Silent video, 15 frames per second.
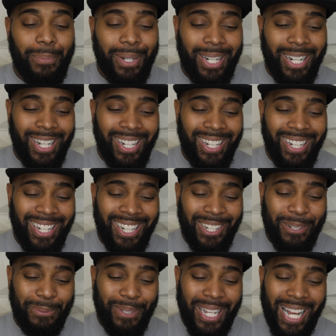But uh, I
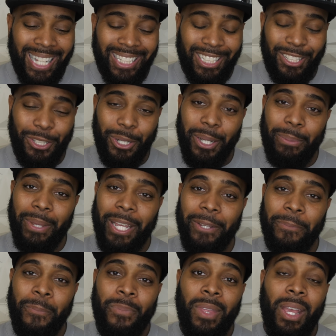hope you guys enjoy,
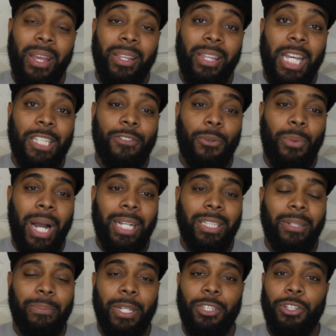man. Thanks for
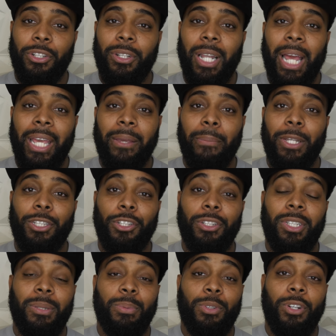watching. Make sure you like, make sure
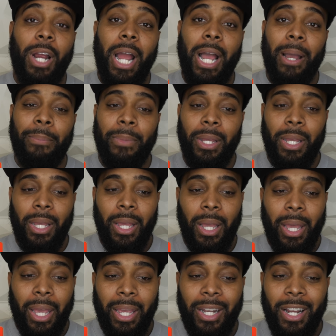you subscribe,
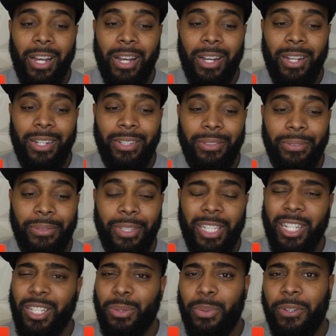and uh,
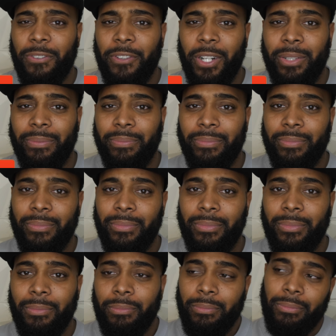share this with a friend
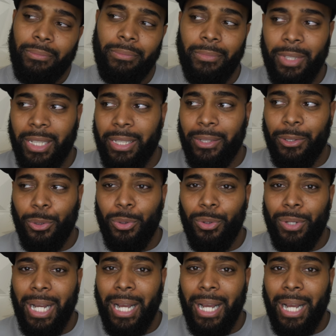who